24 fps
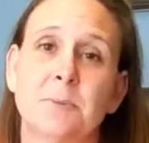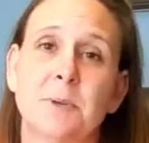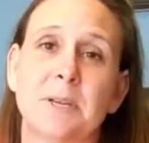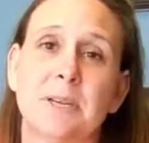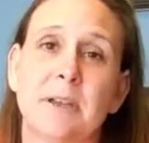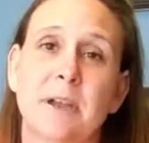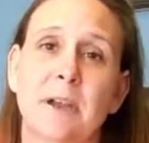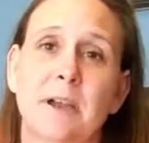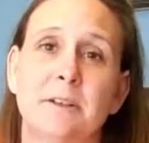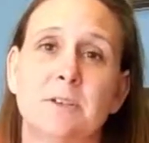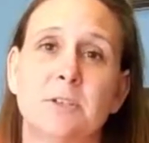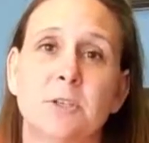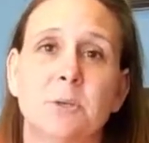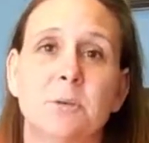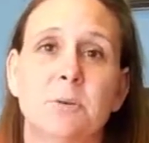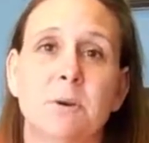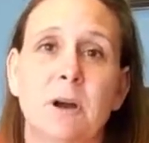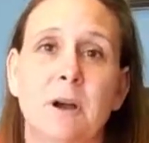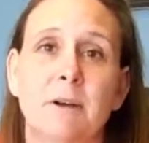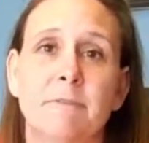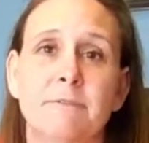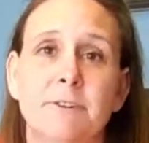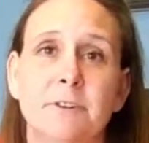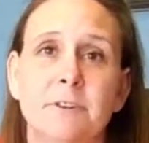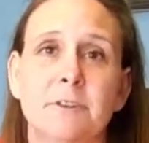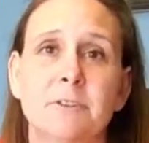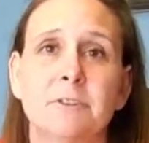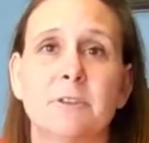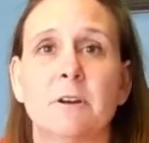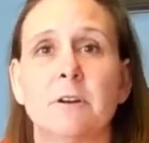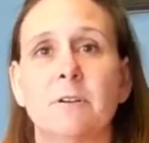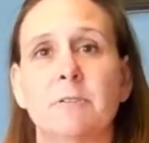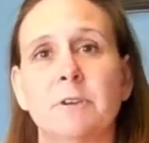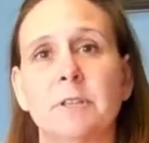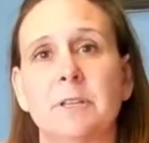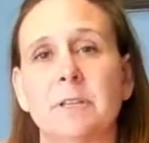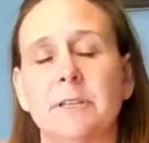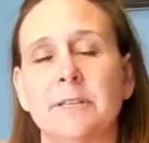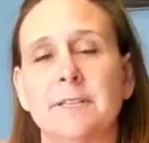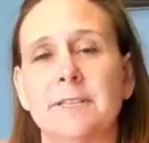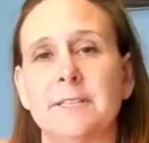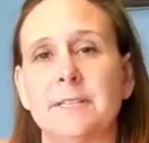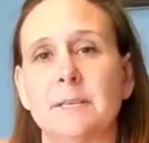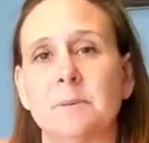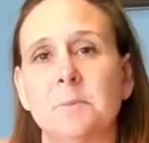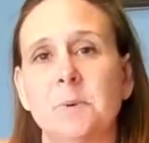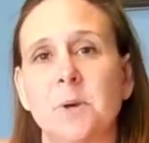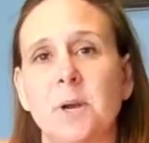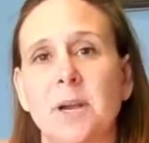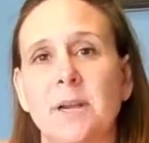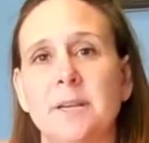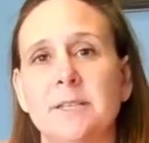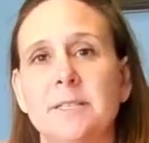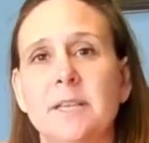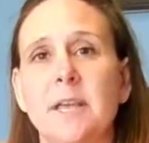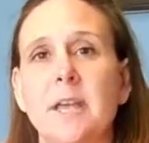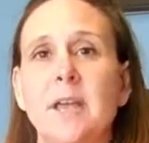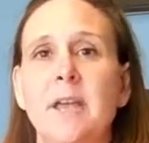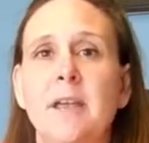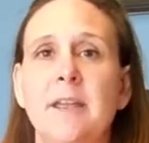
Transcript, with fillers: We got two offers over the listing price.